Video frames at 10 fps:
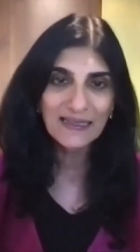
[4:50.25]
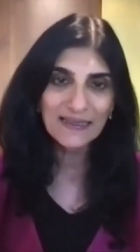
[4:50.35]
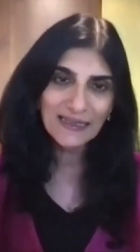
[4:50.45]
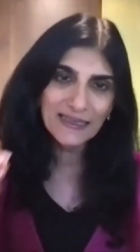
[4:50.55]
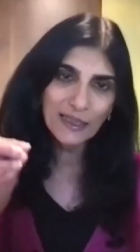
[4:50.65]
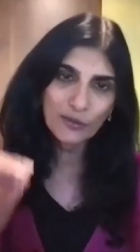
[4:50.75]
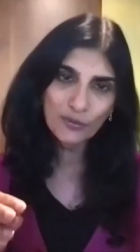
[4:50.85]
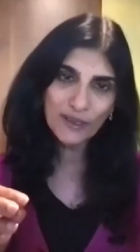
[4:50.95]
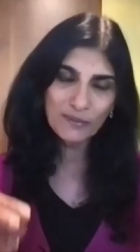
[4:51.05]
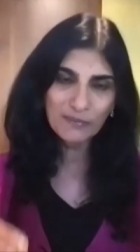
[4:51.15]
that
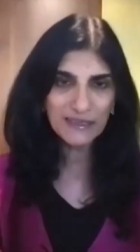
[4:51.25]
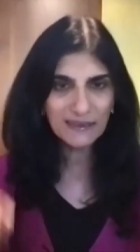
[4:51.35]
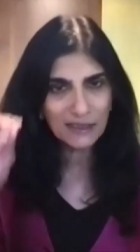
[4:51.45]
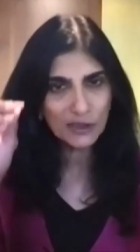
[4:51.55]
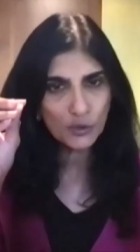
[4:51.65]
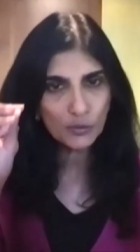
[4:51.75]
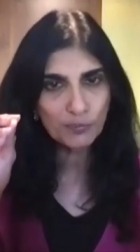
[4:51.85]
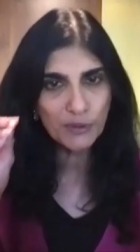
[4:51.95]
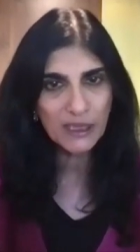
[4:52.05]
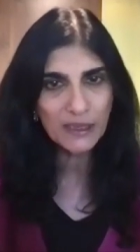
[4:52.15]
tellurium is a
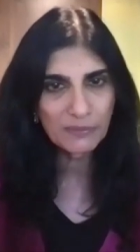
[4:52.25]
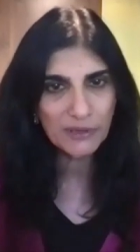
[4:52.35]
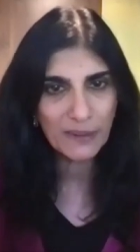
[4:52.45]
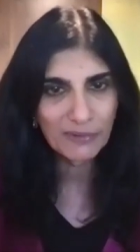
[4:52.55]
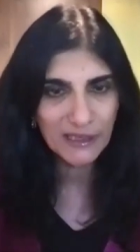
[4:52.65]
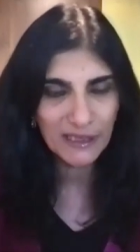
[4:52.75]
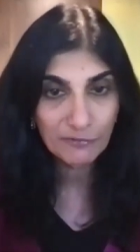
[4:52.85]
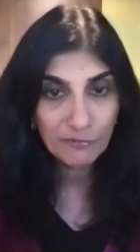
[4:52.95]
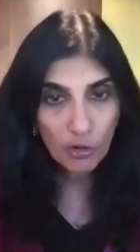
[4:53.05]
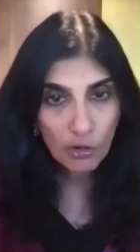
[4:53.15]
superb remedy
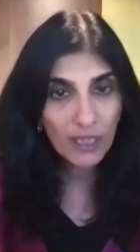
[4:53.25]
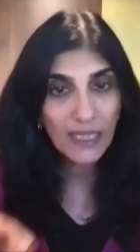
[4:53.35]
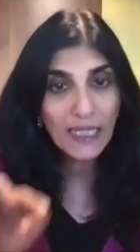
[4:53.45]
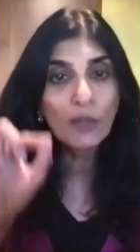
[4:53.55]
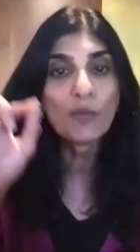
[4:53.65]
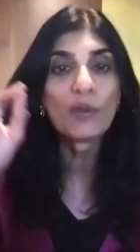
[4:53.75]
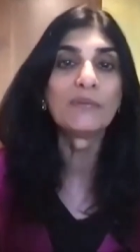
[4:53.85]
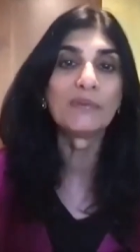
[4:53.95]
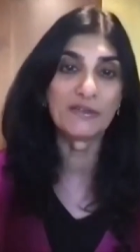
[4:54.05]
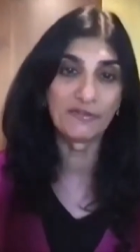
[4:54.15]
for
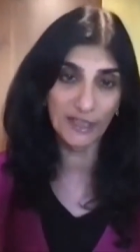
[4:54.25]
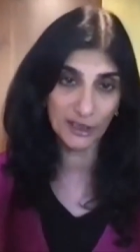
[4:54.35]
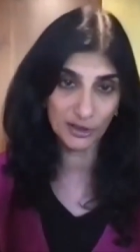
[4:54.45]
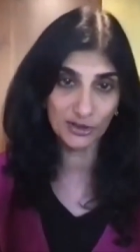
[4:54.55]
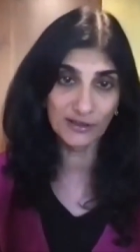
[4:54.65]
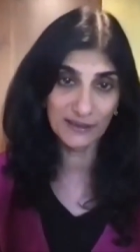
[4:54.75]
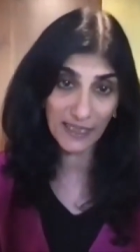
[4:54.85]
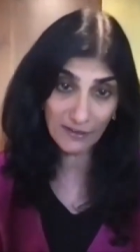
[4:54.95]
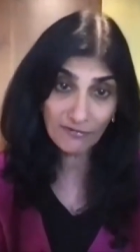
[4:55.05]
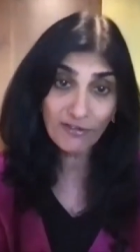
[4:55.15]
ringworm infections,
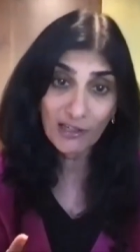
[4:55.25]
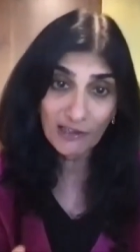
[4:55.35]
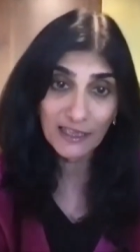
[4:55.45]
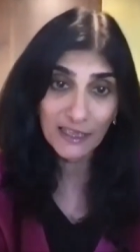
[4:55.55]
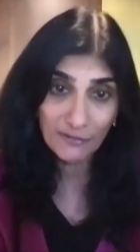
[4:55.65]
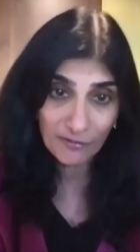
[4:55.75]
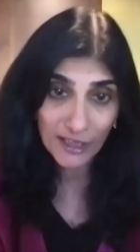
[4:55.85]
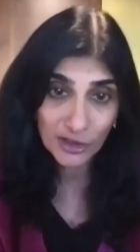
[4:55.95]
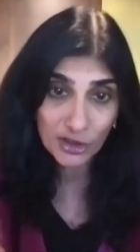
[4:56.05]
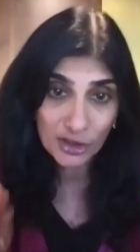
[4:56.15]
a fungal
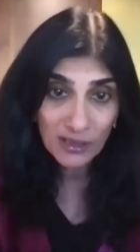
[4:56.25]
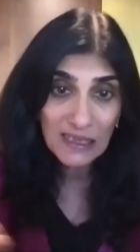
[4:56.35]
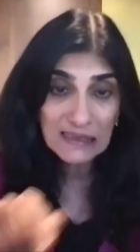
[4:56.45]
infection,